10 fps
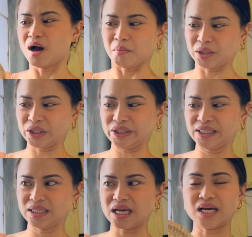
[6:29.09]
But other
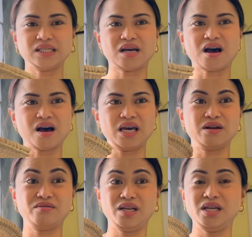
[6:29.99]
than that, I
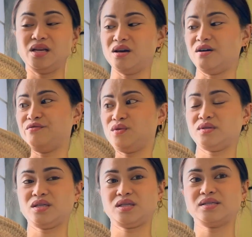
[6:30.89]
really love
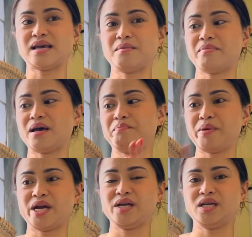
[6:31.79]
using this handbag,
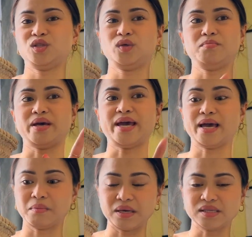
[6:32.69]
pairing it with my
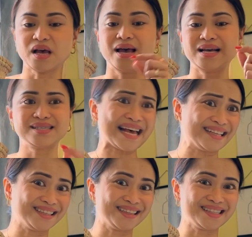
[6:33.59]
Hermes
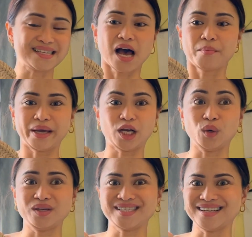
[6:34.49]
sandals, my
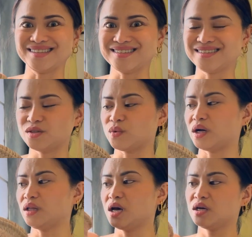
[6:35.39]
Chloe sandals as
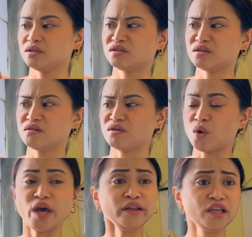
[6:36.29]
well. So,
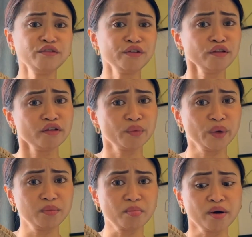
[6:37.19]
and even
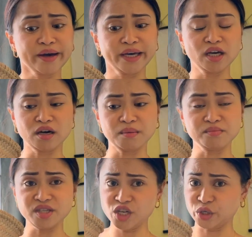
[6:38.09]
with my
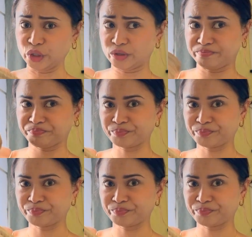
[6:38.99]
sneakers.